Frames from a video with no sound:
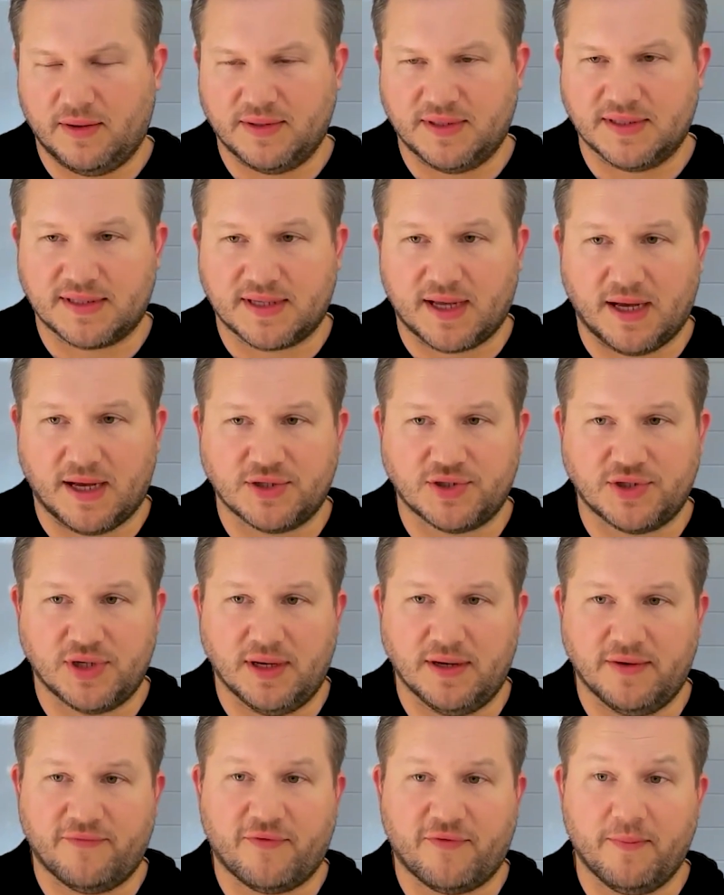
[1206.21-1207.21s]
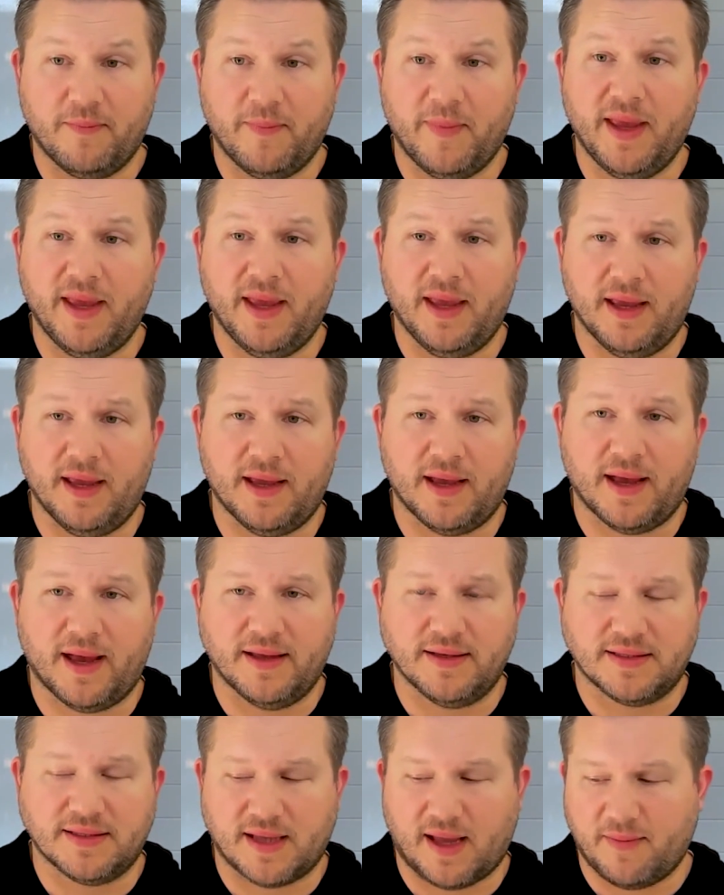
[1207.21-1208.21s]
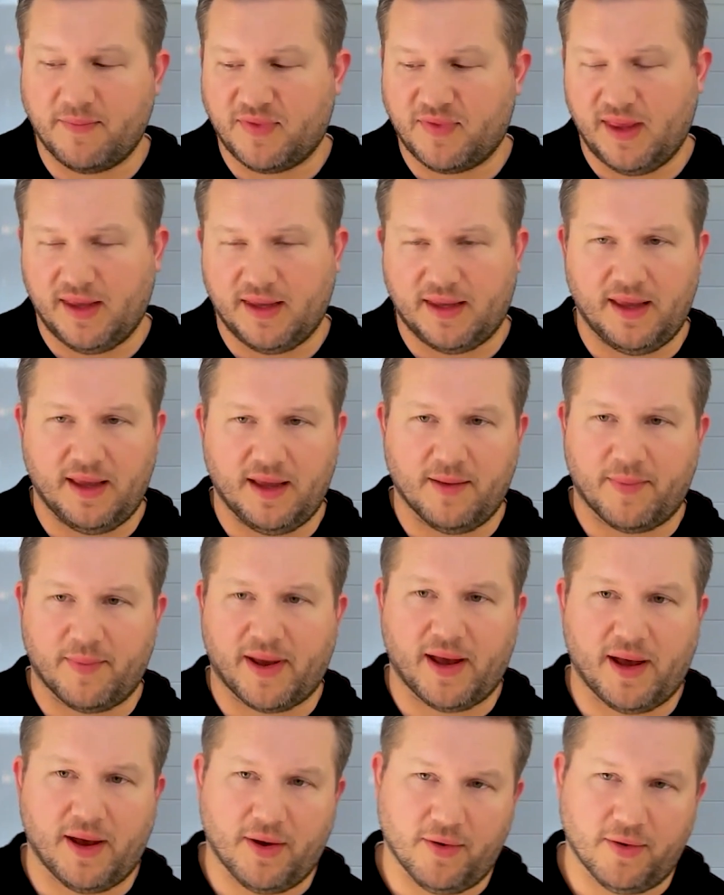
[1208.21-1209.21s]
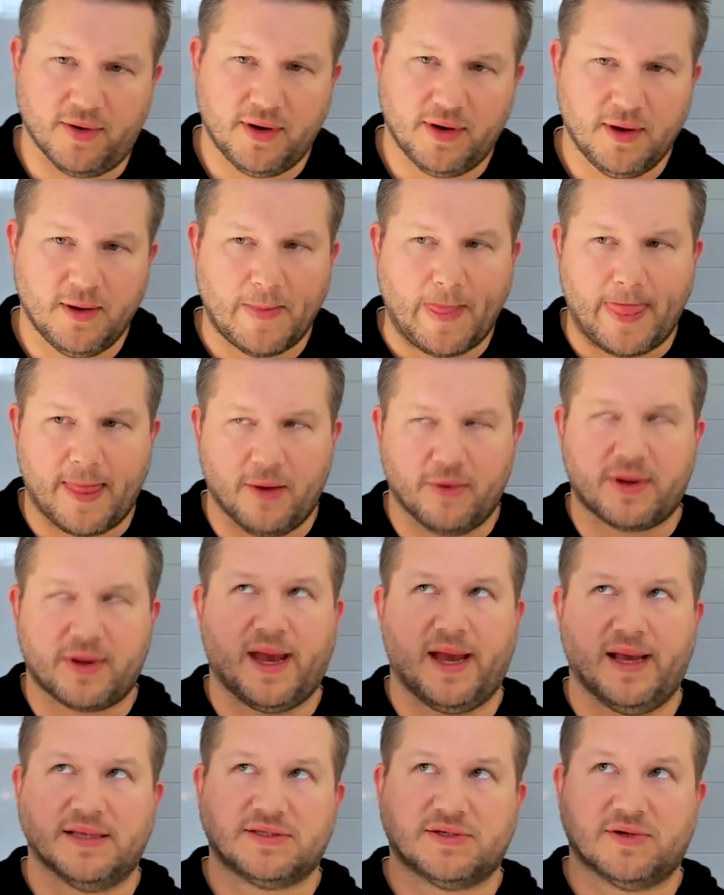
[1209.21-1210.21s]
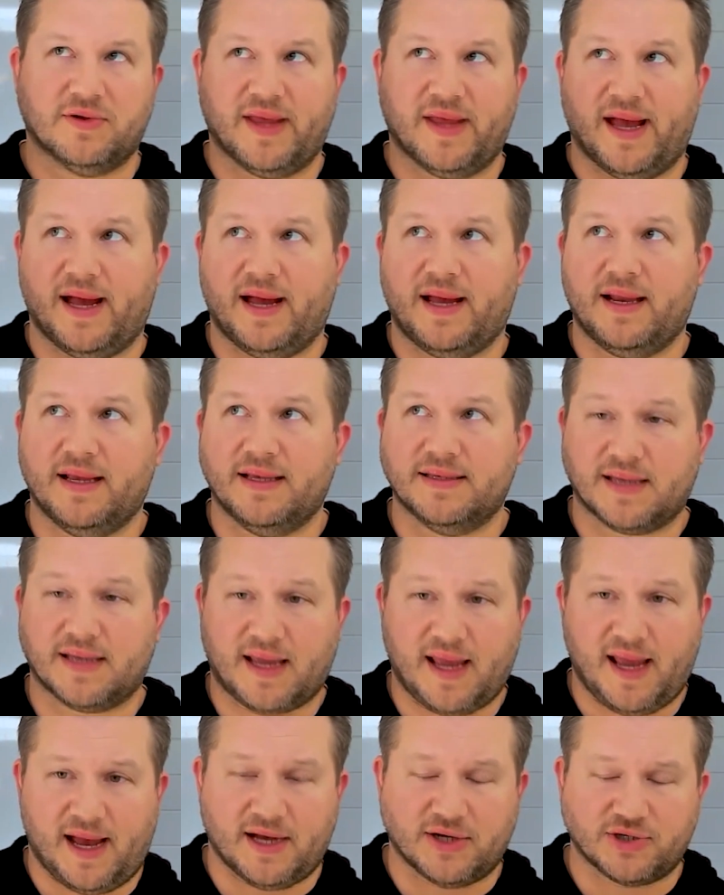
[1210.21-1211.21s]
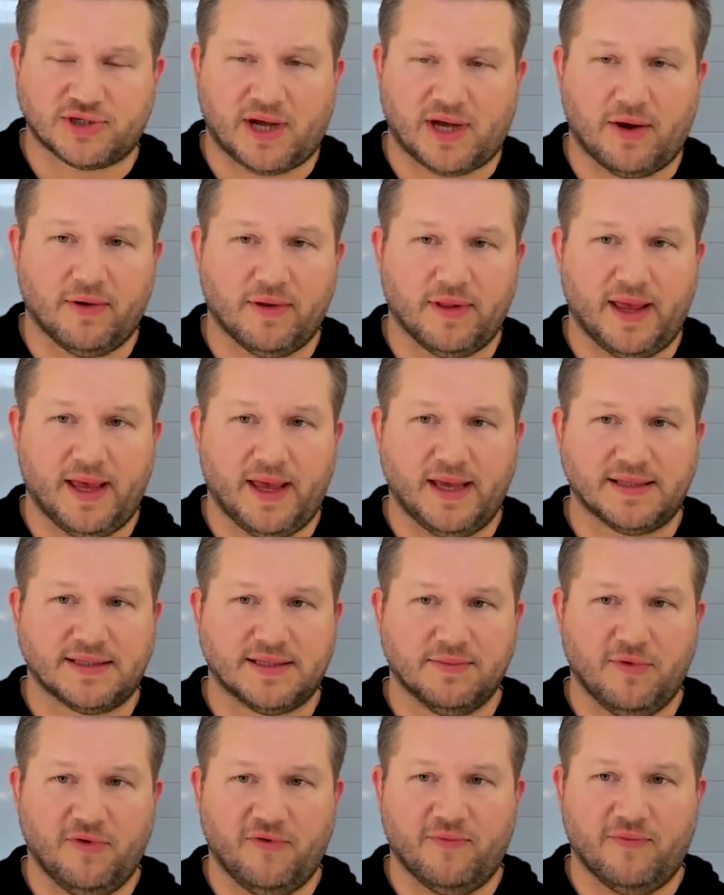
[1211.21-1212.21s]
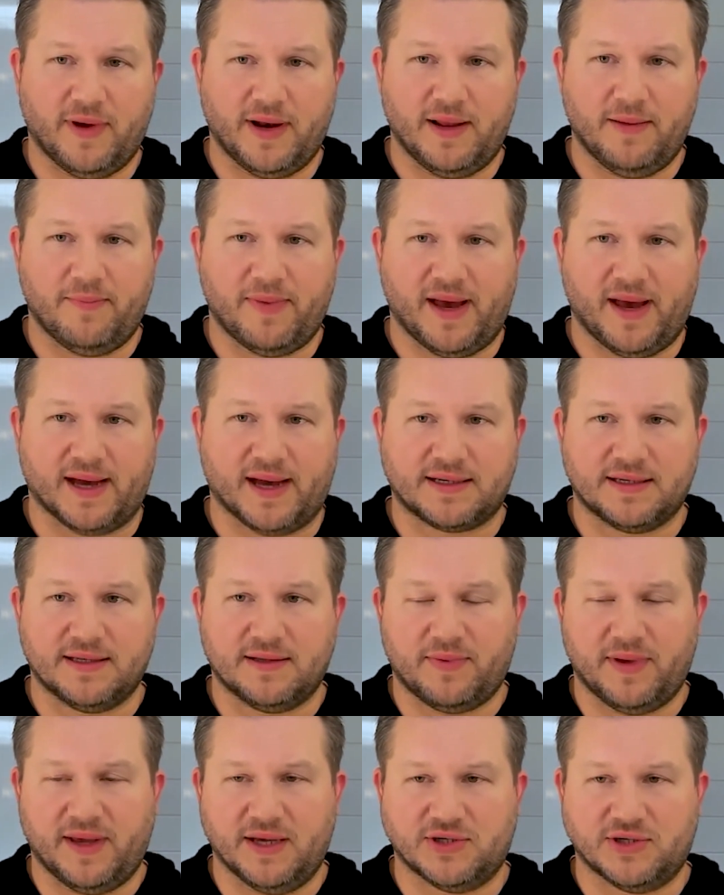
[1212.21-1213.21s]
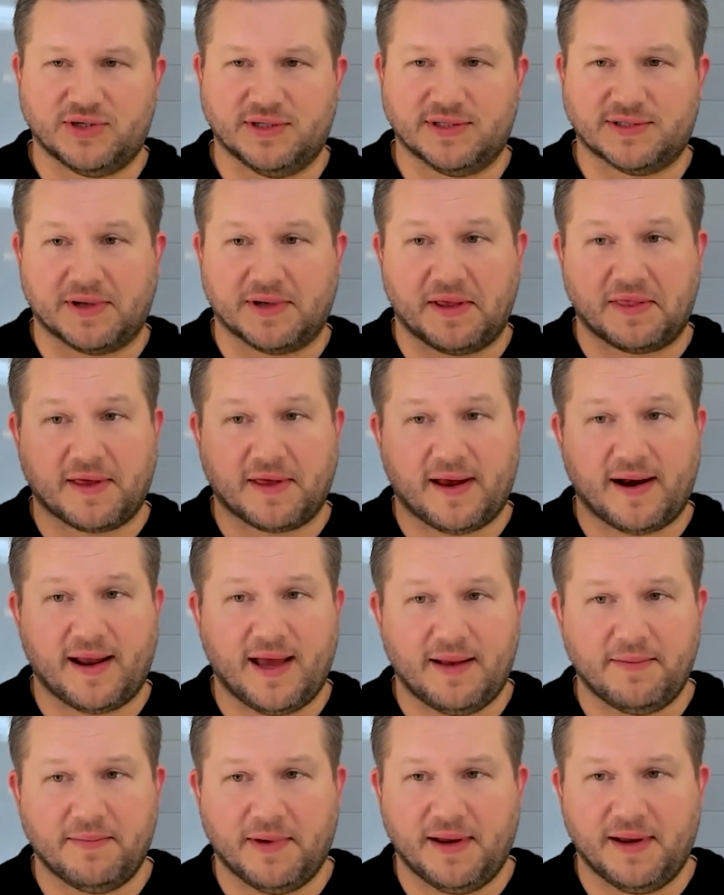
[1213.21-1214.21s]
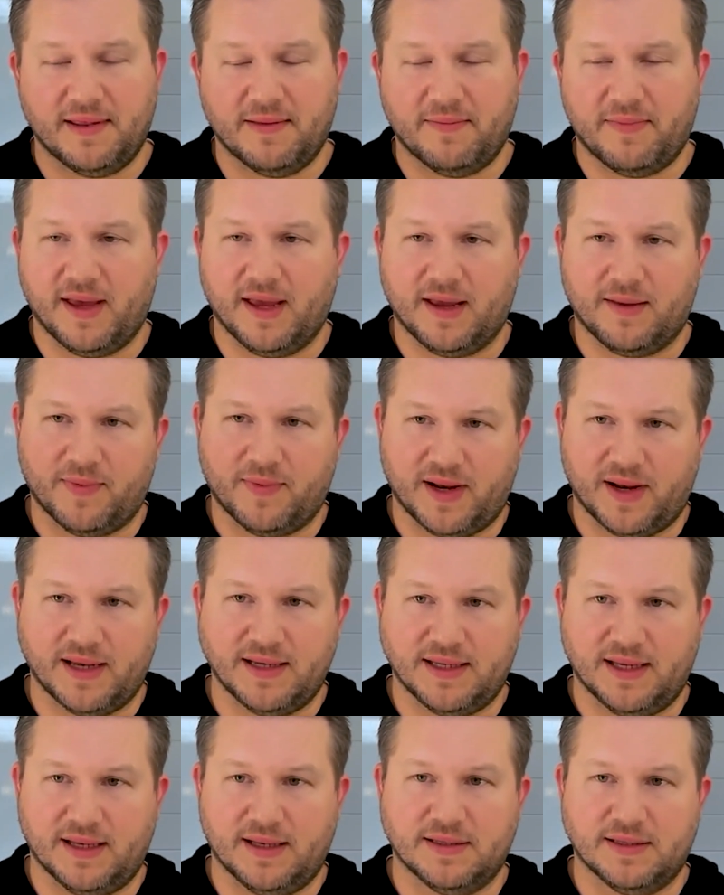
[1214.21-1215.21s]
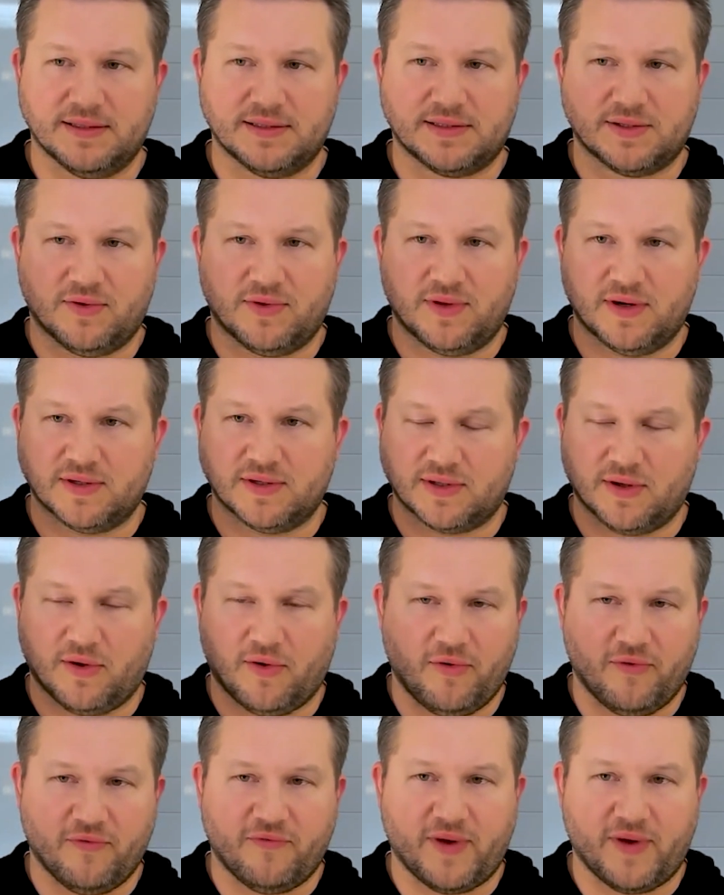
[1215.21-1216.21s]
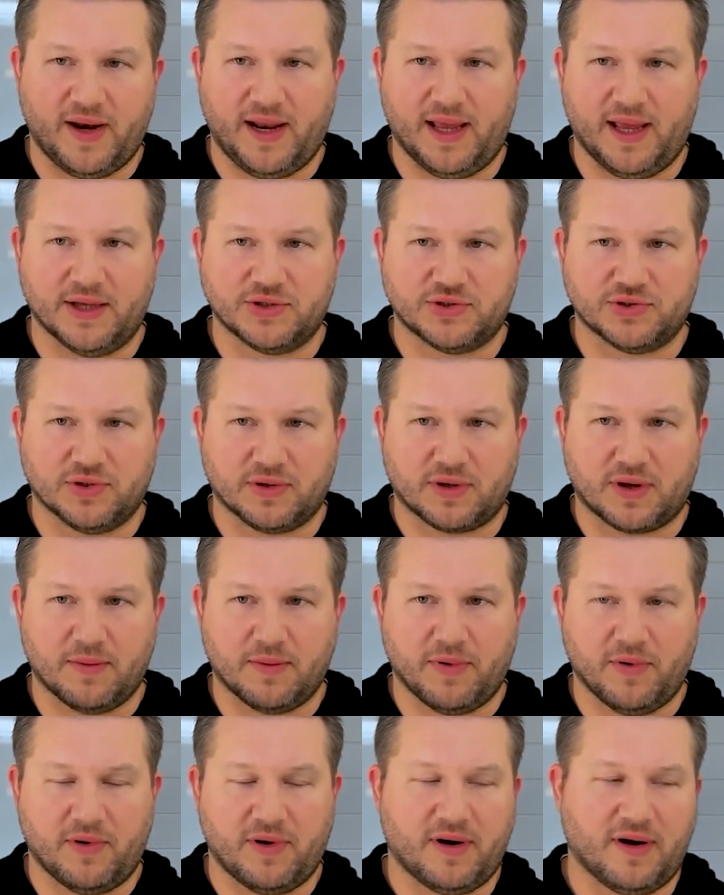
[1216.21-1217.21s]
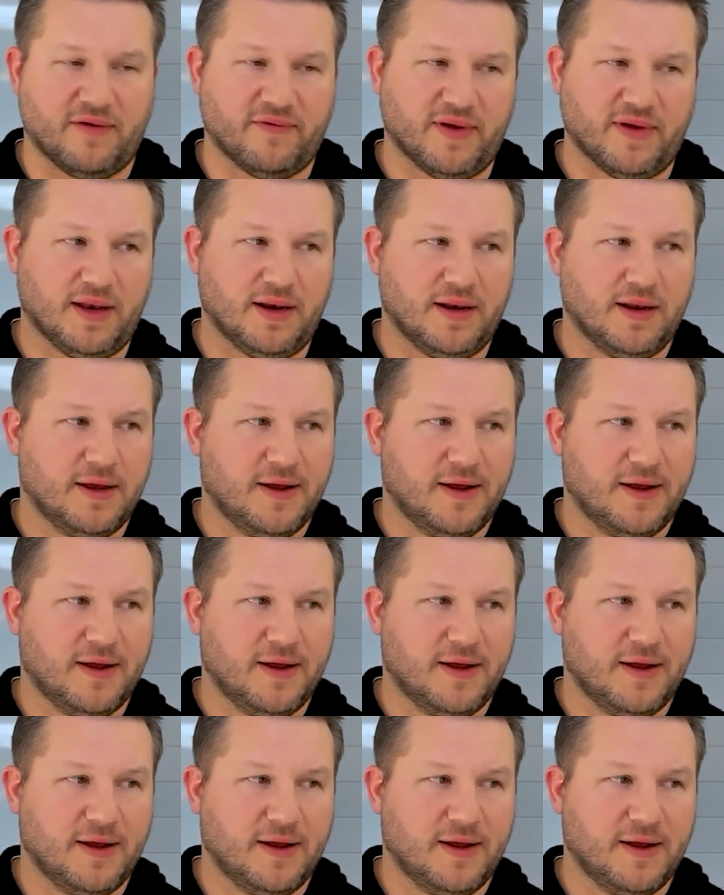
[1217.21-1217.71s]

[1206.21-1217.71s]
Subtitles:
discussion, for me, I'm thinking about, okay, so that is a cash outlay to move money back to the patient. So I thought I had money in the bank, but I didn't. So there's the whole financial component of it.